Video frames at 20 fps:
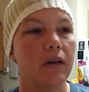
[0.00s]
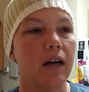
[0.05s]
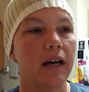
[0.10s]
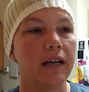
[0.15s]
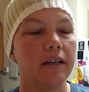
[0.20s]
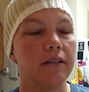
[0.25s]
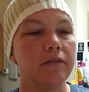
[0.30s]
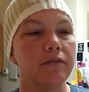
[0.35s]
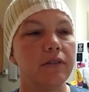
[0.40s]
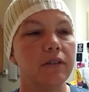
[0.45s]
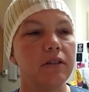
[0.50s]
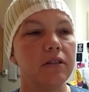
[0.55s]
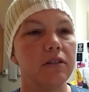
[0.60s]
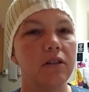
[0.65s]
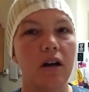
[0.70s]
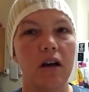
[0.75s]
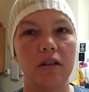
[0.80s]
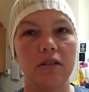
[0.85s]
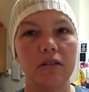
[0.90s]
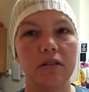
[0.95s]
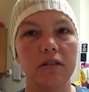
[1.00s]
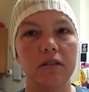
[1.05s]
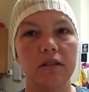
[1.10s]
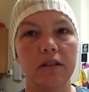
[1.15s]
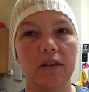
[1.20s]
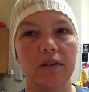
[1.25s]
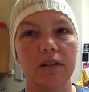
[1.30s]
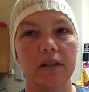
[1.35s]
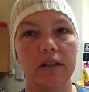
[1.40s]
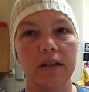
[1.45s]
I can feel the nausea
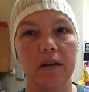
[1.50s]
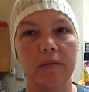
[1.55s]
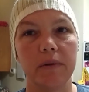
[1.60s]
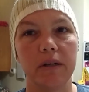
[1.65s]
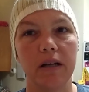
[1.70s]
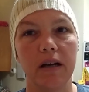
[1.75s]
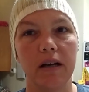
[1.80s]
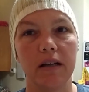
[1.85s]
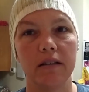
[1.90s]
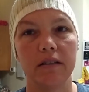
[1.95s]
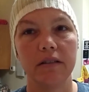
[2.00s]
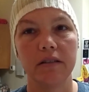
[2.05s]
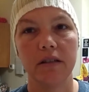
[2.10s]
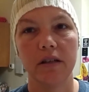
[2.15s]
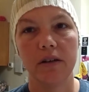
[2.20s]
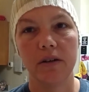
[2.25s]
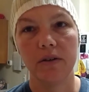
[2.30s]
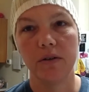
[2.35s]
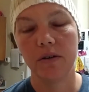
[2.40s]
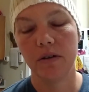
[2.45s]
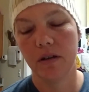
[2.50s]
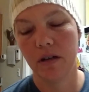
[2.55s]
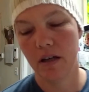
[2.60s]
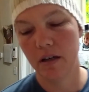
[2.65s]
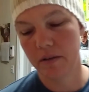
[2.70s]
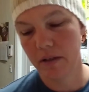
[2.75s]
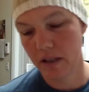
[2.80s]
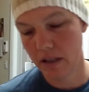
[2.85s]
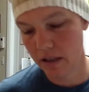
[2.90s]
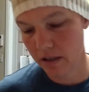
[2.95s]
slowly coming on, so I'm